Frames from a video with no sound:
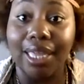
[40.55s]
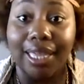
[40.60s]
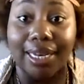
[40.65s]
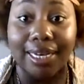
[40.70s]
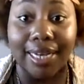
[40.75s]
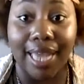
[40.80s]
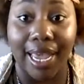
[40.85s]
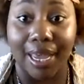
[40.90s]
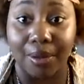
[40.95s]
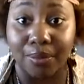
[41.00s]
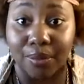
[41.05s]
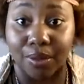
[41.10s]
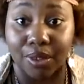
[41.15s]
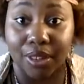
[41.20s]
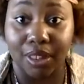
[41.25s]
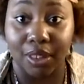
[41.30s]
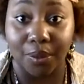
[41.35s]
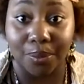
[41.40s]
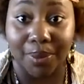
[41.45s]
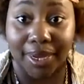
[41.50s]

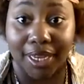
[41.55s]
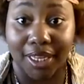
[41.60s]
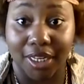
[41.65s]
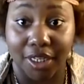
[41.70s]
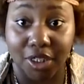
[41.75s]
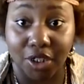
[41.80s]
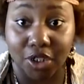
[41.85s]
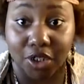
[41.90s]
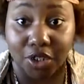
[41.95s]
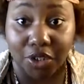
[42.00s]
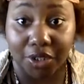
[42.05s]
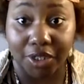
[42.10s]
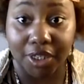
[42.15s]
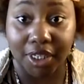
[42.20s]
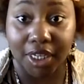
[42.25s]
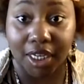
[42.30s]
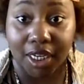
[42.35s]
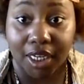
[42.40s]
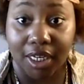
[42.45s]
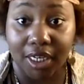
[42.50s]
not the way that you're
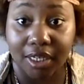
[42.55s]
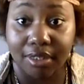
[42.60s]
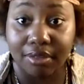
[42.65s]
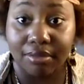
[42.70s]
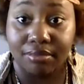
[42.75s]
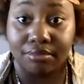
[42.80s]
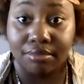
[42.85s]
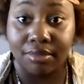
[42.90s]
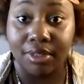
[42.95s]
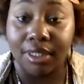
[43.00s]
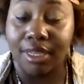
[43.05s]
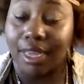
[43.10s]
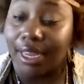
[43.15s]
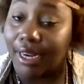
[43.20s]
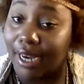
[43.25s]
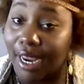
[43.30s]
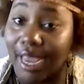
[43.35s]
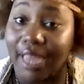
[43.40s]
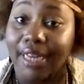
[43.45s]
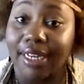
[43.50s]
thinking it.
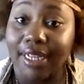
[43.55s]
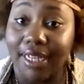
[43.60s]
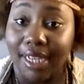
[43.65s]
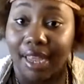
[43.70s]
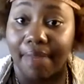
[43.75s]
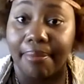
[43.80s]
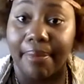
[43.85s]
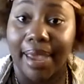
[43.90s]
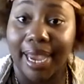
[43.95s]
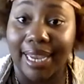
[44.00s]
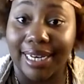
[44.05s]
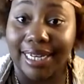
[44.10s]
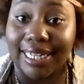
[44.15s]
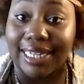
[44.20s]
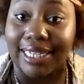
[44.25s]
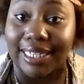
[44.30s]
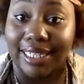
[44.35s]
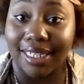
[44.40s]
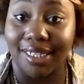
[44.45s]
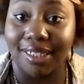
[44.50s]
Now, I did have my
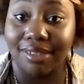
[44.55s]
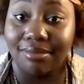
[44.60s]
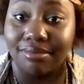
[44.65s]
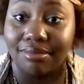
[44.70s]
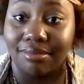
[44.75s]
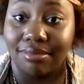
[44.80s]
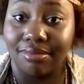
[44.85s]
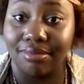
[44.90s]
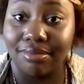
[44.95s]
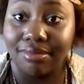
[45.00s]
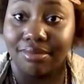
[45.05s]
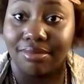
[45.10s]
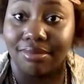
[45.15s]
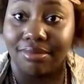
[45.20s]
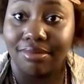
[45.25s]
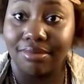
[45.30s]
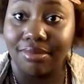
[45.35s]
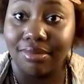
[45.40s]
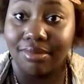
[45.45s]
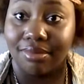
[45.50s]
identity
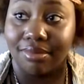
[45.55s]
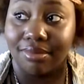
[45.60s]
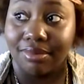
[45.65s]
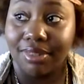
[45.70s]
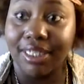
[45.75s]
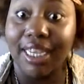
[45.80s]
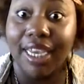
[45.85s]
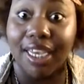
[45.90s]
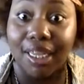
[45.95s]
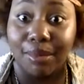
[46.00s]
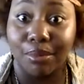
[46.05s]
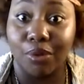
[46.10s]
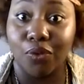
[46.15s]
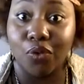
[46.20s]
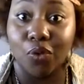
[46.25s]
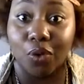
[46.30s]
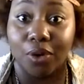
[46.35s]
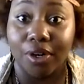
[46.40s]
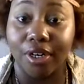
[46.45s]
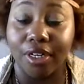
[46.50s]
taken
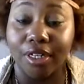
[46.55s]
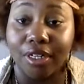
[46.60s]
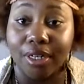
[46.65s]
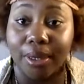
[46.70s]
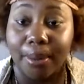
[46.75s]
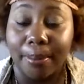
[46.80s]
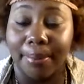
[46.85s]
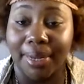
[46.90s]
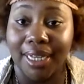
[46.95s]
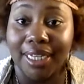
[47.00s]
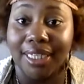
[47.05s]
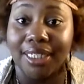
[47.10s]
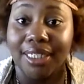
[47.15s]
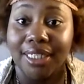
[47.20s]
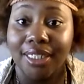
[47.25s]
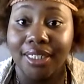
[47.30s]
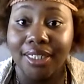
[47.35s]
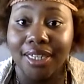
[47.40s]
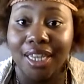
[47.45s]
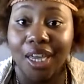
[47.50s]
before, but
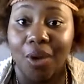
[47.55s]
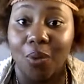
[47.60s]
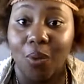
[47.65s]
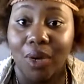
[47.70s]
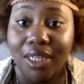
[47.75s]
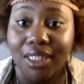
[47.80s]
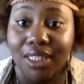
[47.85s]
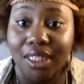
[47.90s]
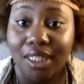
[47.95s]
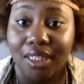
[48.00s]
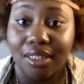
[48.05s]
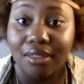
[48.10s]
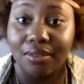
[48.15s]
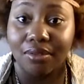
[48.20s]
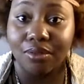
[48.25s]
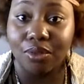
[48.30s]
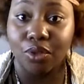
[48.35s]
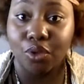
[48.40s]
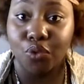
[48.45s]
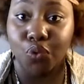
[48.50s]
it wasn't
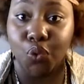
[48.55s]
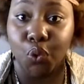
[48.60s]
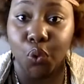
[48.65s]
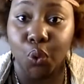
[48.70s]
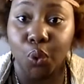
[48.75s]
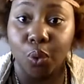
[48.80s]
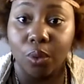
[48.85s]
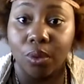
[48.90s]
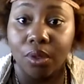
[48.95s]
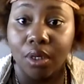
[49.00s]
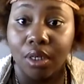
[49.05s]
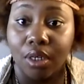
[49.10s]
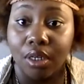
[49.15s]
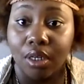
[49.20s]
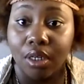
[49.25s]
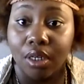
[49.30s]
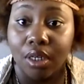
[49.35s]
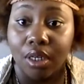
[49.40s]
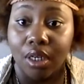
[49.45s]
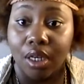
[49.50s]
through
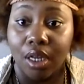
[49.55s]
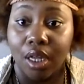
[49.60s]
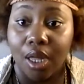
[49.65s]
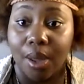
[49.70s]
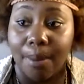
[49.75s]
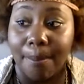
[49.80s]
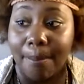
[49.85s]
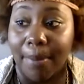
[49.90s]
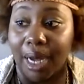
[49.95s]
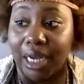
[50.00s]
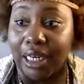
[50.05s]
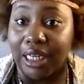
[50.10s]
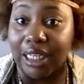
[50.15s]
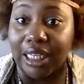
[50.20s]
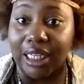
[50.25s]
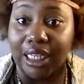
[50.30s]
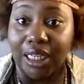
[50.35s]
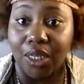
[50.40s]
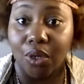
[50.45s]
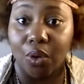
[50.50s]

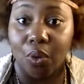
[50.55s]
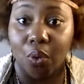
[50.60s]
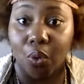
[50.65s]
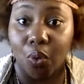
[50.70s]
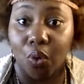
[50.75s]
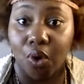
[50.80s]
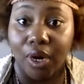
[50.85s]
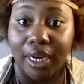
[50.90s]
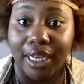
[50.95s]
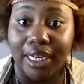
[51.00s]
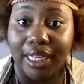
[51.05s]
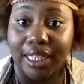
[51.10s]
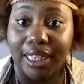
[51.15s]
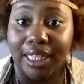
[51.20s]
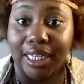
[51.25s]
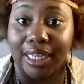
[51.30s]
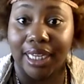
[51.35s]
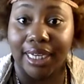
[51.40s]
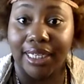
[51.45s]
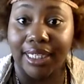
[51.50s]
money or
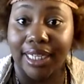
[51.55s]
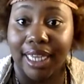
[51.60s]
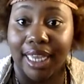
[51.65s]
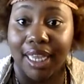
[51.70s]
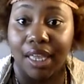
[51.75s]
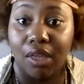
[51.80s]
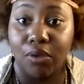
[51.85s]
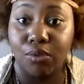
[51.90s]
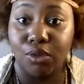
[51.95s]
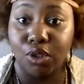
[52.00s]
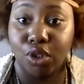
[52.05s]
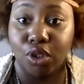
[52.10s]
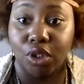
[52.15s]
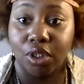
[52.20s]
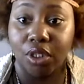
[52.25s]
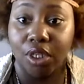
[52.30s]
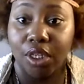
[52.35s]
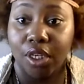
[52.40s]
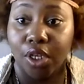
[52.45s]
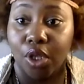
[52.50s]
anything like that. It
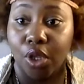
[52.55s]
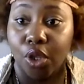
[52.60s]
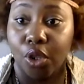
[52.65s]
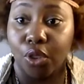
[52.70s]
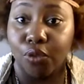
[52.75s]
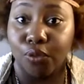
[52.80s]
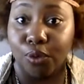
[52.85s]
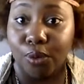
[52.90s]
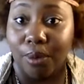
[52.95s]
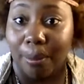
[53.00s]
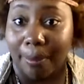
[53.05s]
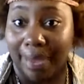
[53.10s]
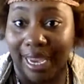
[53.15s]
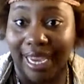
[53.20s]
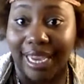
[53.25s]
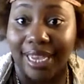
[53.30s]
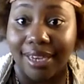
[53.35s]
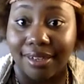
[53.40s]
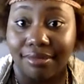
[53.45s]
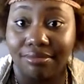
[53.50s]
was through a
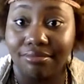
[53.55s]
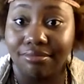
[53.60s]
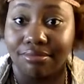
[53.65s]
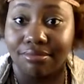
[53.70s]
man